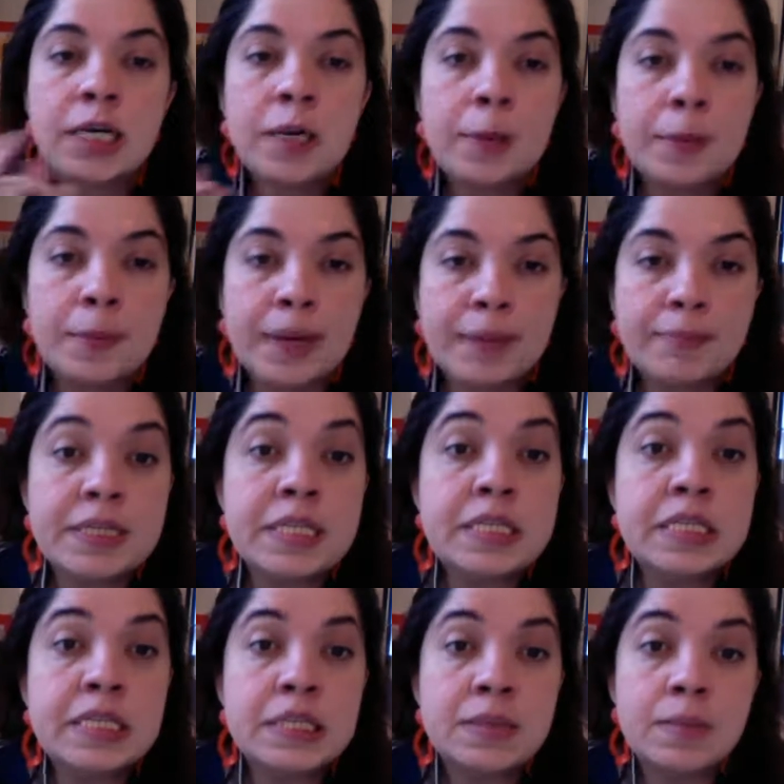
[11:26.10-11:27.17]
But this
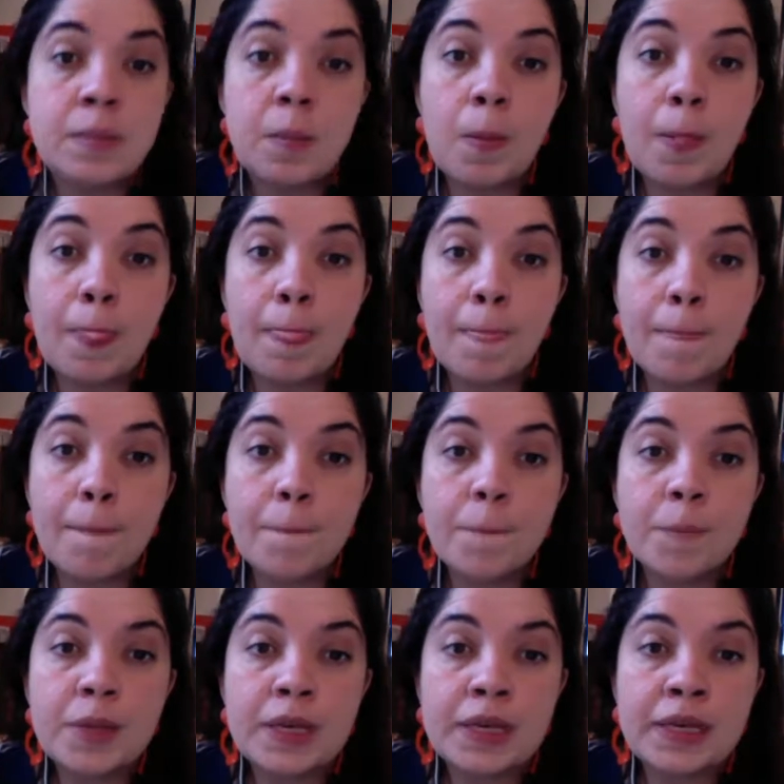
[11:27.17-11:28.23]
is
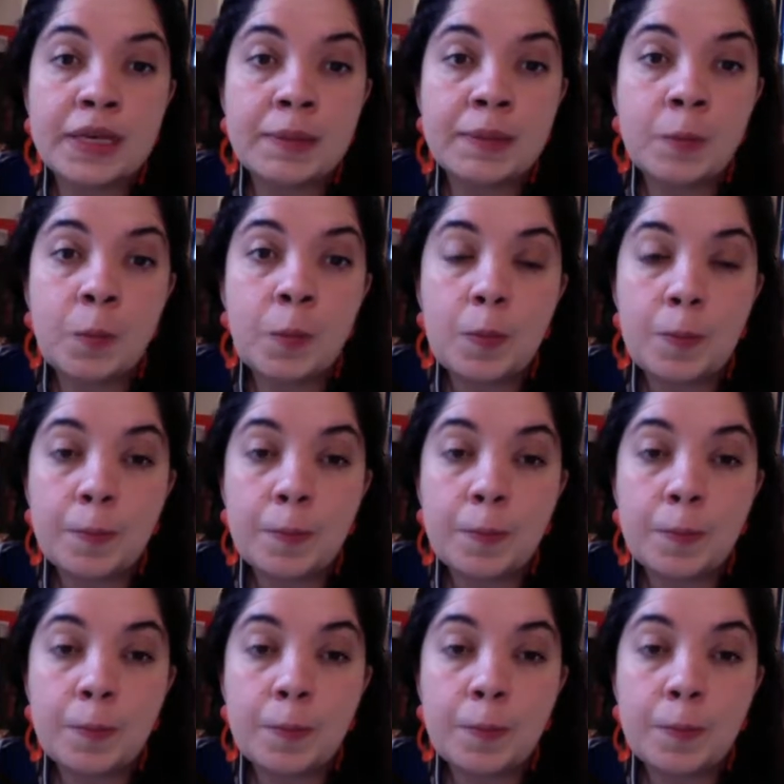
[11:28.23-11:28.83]
in